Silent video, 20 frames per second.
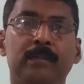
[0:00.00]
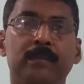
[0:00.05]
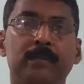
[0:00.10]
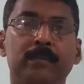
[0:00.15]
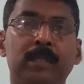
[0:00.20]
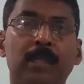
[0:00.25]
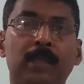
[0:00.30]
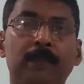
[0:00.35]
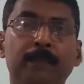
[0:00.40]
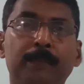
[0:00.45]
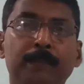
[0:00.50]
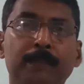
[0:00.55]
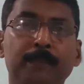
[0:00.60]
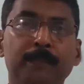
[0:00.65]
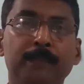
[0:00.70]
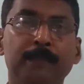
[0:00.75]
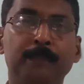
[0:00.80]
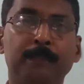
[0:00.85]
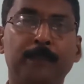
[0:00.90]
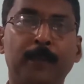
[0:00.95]
the
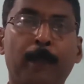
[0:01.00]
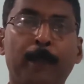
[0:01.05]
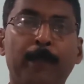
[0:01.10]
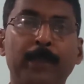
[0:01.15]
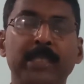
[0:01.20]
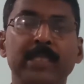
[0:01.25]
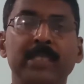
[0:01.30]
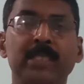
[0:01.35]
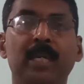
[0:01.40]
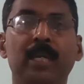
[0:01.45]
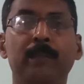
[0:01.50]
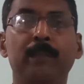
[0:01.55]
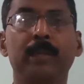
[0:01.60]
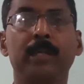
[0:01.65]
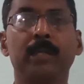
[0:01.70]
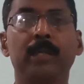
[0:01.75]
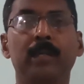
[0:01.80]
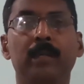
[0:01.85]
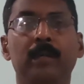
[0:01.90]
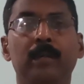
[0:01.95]
properties can
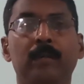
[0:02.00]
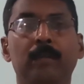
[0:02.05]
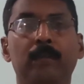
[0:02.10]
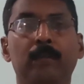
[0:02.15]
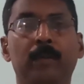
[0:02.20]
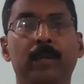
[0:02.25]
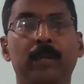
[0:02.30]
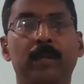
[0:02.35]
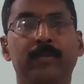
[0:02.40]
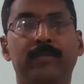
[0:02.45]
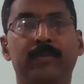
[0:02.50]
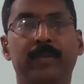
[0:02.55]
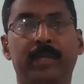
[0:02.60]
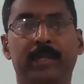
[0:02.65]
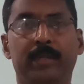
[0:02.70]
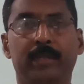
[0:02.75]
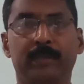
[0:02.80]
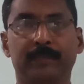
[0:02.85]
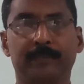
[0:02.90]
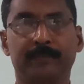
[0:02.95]
be
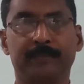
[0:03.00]
modified.